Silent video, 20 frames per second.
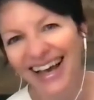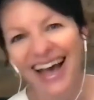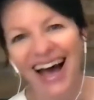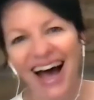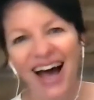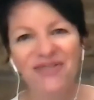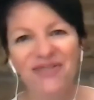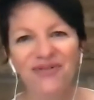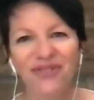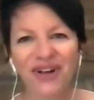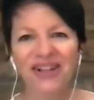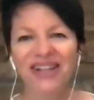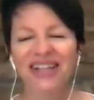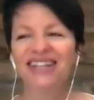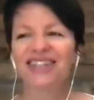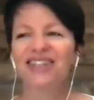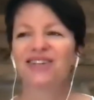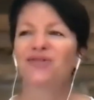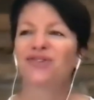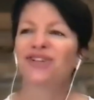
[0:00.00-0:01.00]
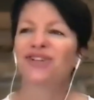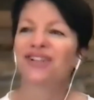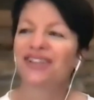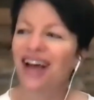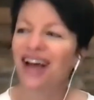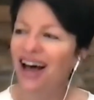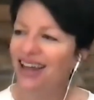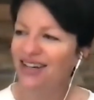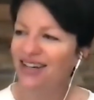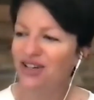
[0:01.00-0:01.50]
I felt like there was a
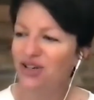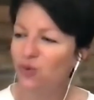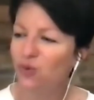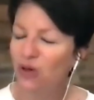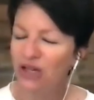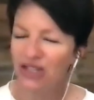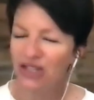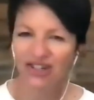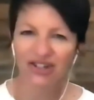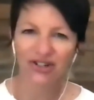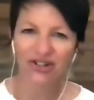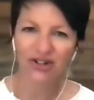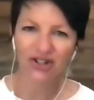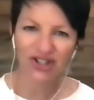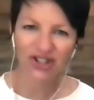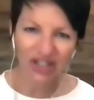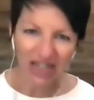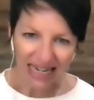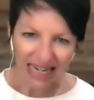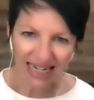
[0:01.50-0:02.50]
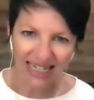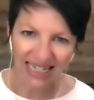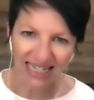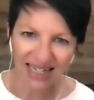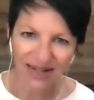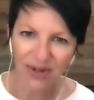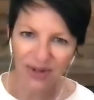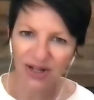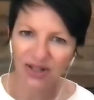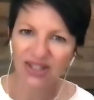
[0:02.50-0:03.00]
lot I just wasn't understanding
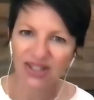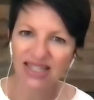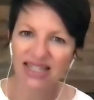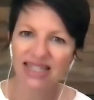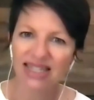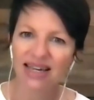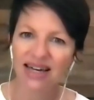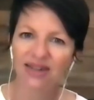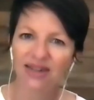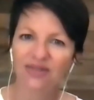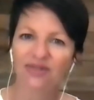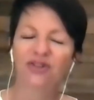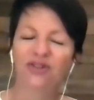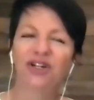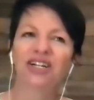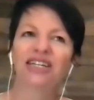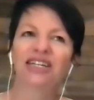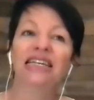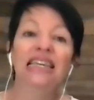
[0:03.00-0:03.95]
about this conflict,